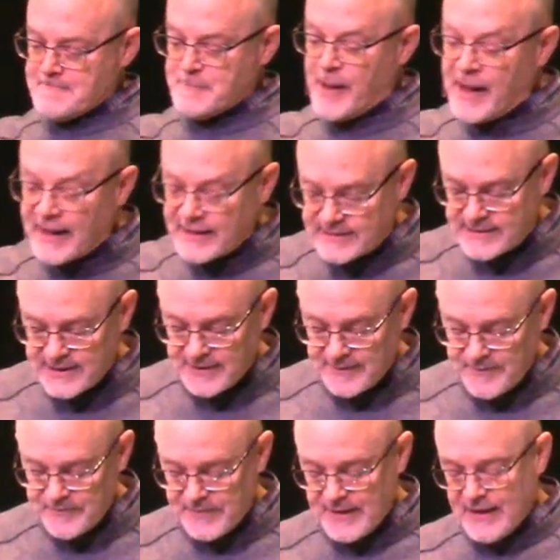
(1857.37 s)
But
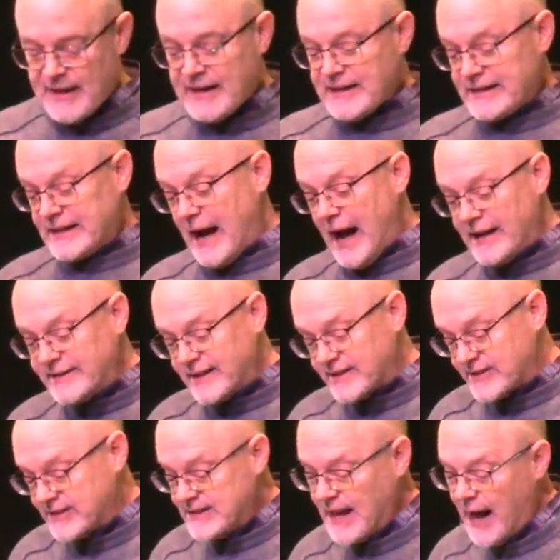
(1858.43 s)
God
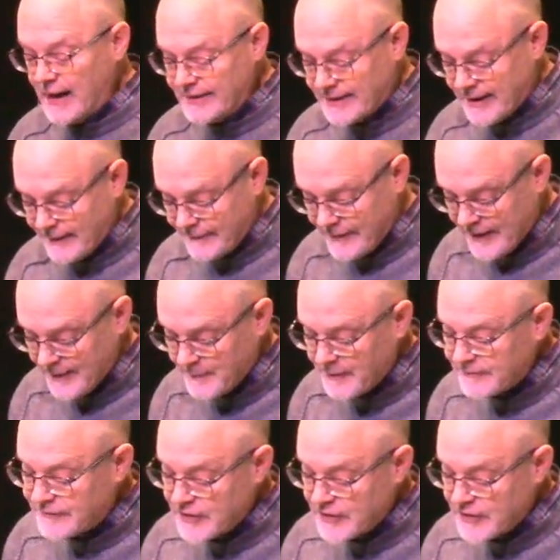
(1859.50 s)
does not give him a